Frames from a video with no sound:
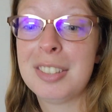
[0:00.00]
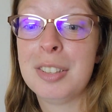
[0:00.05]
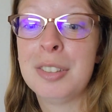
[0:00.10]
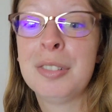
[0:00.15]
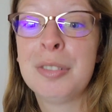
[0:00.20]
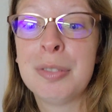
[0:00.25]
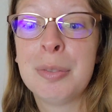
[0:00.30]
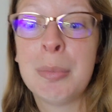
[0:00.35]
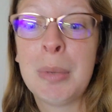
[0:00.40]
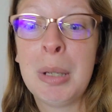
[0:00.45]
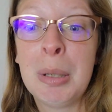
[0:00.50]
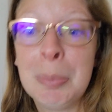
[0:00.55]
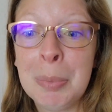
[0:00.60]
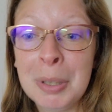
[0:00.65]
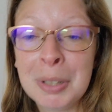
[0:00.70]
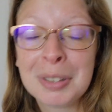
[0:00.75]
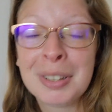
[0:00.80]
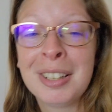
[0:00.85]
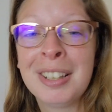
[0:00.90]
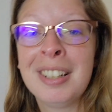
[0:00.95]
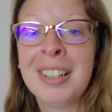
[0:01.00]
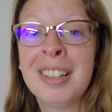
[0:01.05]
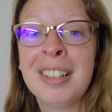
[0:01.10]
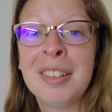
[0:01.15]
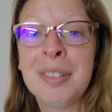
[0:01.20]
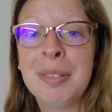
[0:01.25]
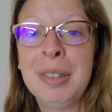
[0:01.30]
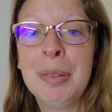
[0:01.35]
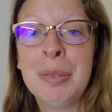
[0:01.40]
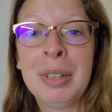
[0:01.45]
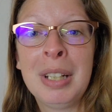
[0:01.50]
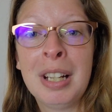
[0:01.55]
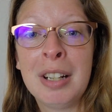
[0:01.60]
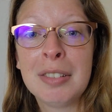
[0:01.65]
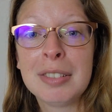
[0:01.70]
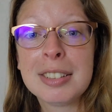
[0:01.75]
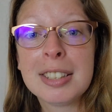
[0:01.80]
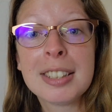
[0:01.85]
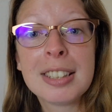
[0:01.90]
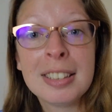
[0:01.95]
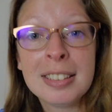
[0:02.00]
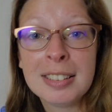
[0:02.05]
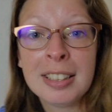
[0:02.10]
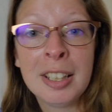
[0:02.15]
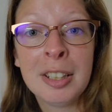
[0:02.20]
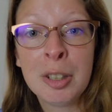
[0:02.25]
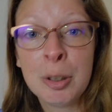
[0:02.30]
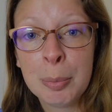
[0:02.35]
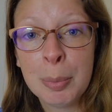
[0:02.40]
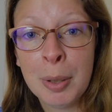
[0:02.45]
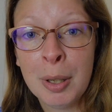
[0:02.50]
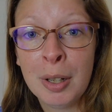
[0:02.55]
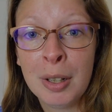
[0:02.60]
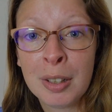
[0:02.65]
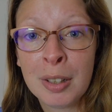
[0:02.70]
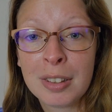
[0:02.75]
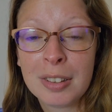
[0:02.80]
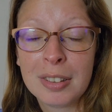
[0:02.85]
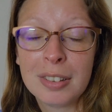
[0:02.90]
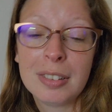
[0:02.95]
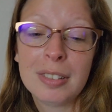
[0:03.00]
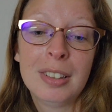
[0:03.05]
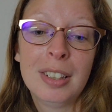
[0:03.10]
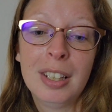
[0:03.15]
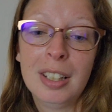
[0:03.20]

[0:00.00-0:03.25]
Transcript: So for my birthday, we went out to Container Park.